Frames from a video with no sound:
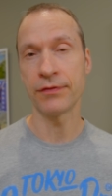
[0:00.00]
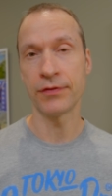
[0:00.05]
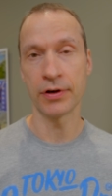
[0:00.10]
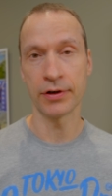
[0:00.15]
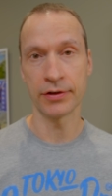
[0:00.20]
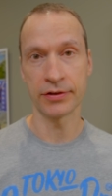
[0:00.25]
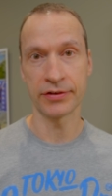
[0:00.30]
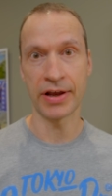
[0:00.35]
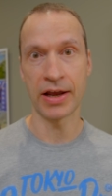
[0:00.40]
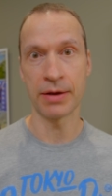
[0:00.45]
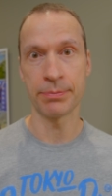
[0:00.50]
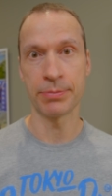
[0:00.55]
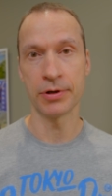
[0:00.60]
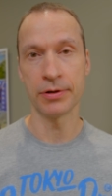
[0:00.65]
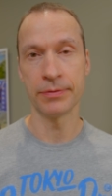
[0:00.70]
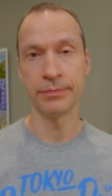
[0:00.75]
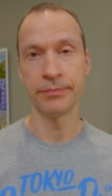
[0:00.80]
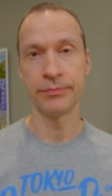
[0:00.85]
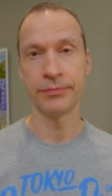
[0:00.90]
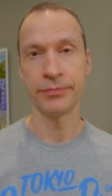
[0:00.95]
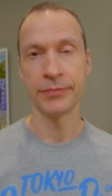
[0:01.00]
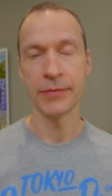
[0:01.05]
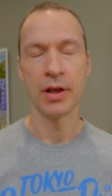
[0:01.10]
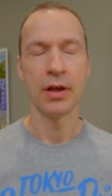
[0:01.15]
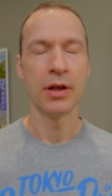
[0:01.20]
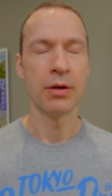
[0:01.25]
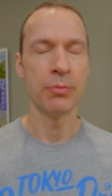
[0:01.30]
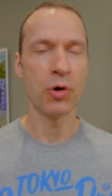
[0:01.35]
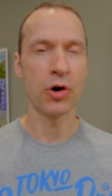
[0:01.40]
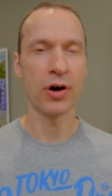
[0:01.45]
for example.
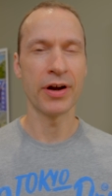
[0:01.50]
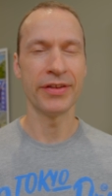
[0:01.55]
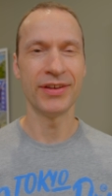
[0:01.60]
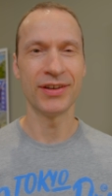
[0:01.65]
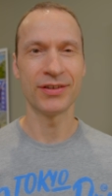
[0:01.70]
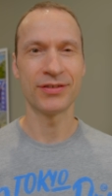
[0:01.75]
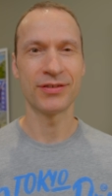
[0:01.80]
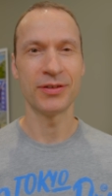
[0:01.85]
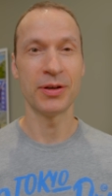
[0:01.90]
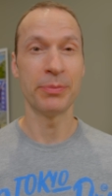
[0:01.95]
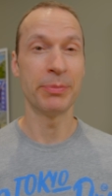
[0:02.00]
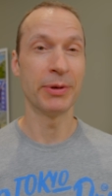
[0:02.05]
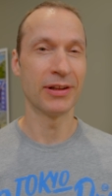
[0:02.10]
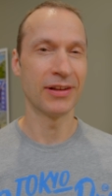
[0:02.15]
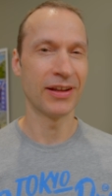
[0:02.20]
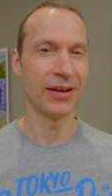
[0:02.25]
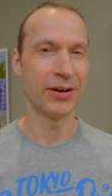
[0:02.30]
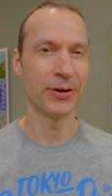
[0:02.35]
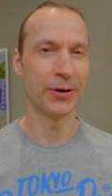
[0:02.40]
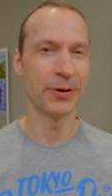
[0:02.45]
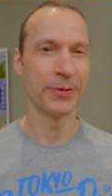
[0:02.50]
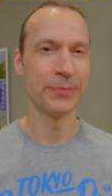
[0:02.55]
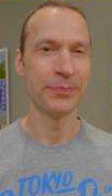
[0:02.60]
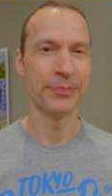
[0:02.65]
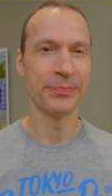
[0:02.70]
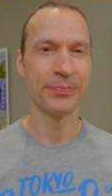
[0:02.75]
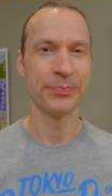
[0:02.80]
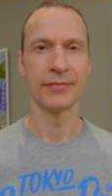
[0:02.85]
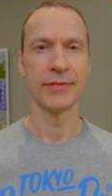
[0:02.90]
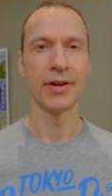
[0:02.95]
More on this a bit later.
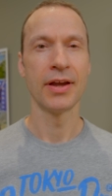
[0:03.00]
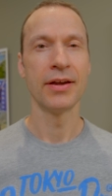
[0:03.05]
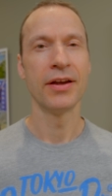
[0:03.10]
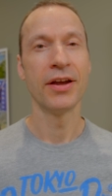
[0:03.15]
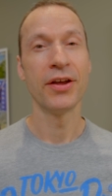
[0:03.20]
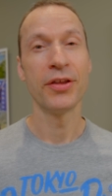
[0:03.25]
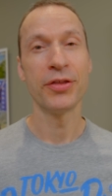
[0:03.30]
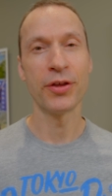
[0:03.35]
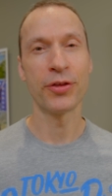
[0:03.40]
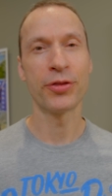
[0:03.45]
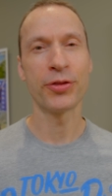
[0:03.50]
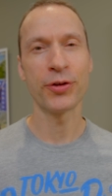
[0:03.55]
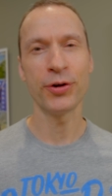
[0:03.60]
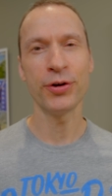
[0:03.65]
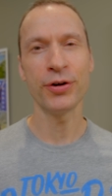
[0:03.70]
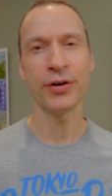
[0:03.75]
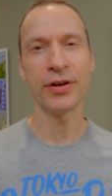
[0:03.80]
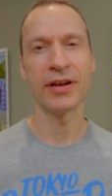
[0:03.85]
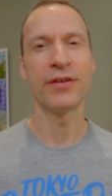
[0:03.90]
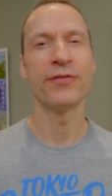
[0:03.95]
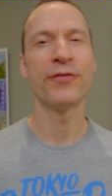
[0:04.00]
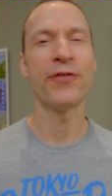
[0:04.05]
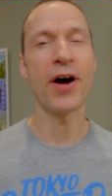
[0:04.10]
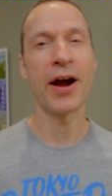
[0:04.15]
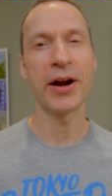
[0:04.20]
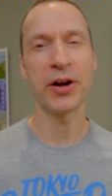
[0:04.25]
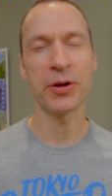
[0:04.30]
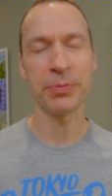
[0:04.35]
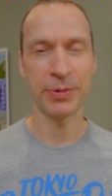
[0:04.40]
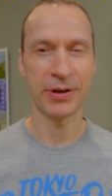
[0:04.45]
The third and
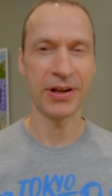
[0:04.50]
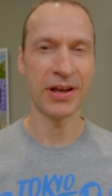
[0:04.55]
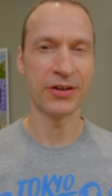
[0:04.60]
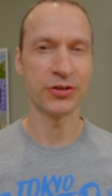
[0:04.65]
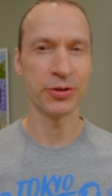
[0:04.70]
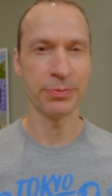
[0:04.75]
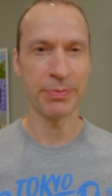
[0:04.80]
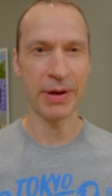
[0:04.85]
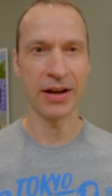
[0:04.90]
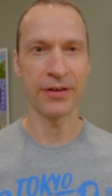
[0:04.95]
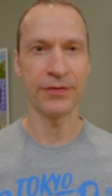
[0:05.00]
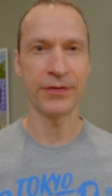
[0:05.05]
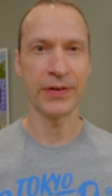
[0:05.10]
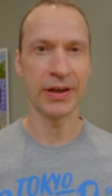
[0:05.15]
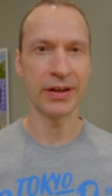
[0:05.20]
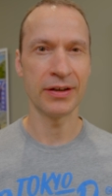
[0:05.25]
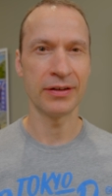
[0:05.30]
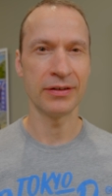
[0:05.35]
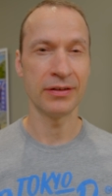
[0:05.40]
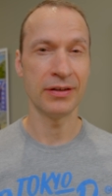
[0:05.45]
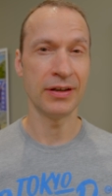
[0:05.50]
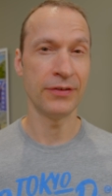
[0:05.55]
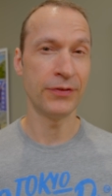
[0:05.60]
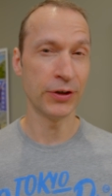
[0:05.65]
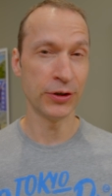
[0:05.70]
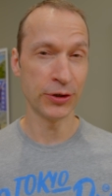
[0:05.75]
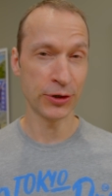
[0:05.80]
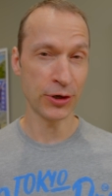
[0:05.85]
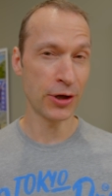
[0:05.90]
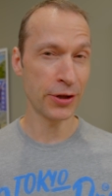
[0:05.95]
final potential benefit, if you
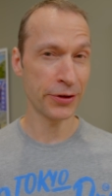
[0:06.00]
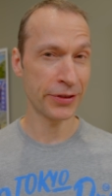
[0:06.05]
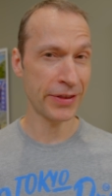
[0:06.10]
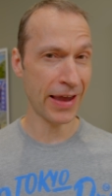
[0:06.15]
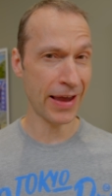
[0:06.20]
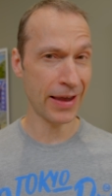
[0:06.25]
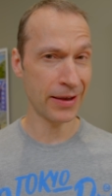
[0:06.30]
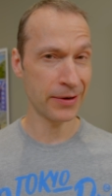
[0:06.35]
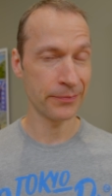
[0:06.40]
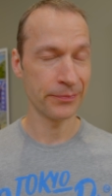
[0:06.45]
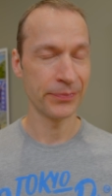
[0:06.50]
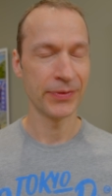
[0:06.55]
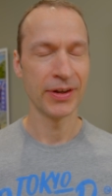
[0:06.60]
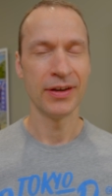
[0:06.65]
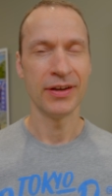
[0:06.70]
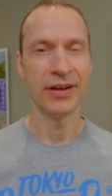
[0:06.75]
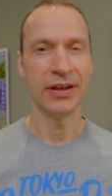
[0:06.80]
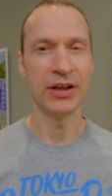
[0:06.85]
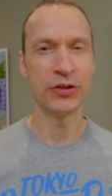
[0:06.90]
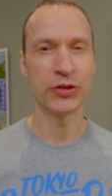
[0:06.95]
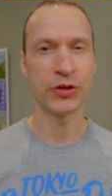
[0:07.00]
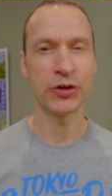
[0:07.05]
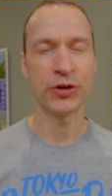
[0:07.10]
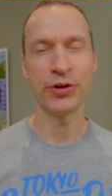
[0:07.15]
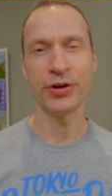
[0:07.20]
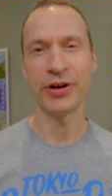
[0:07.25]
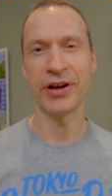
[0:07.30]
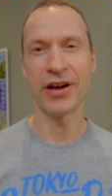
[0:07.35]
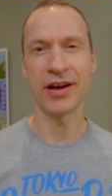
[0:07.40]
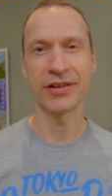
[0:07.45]
can call it that, is
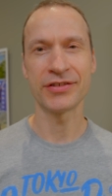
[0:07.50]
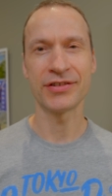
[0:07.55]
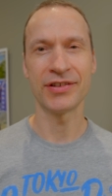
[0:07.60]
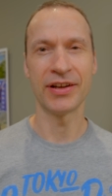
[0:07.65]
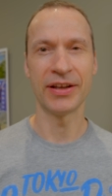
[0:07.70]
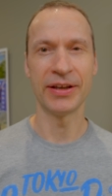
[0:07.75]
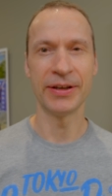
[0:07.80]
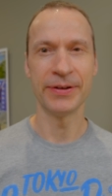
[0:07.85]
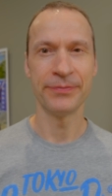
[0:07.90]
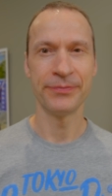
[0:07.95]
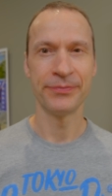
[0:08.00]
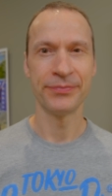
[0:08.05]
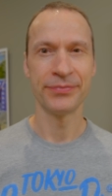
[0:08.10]
curiosity.